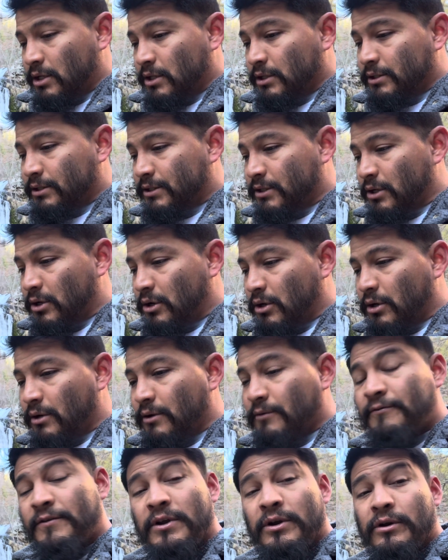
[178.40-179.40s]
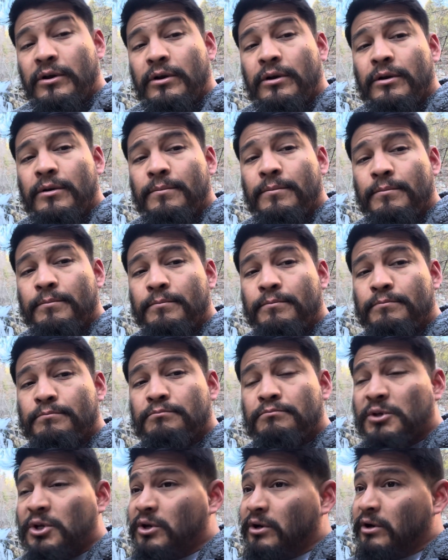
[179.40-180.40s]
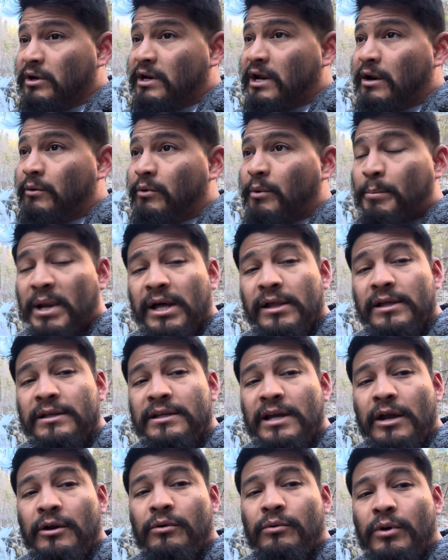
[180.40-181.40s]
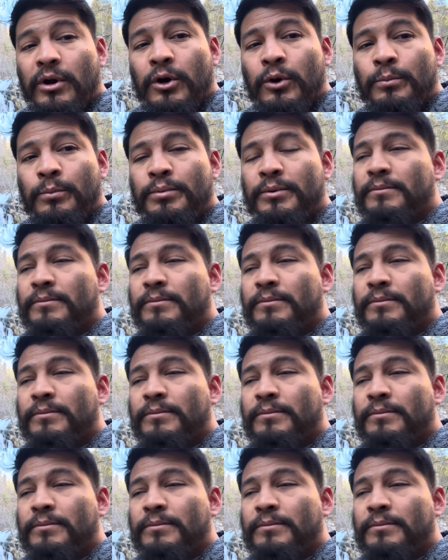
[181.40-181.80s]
So if you're good at rappelling down a rope,